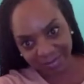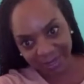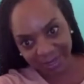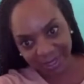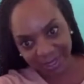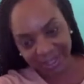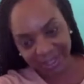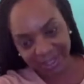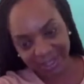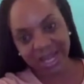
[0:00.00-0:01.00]

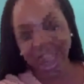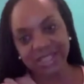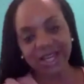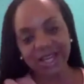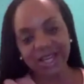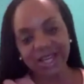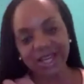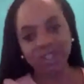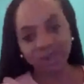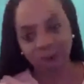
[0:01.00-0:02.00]
because I said, you
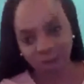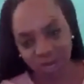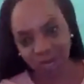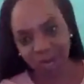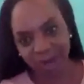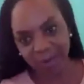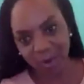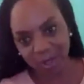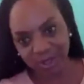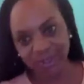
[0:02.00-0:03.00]
know, I'm a
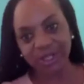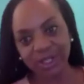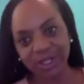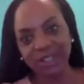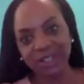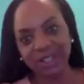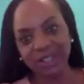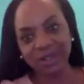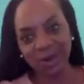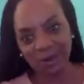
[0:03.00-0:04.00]
Porsche. You know,
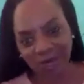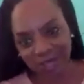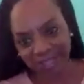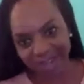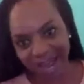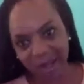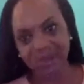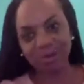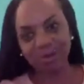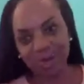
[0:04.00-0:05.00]
I'm trying to get a
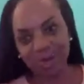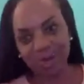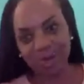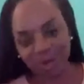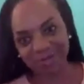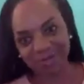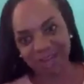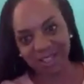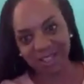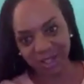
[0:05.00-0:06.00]
house. I'm trying to
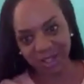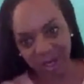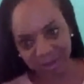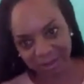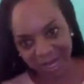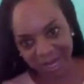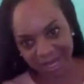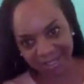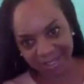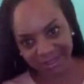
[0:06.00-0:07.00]
marry this fine
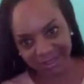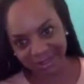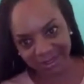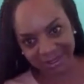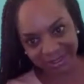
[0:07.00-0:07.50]
chocolate man.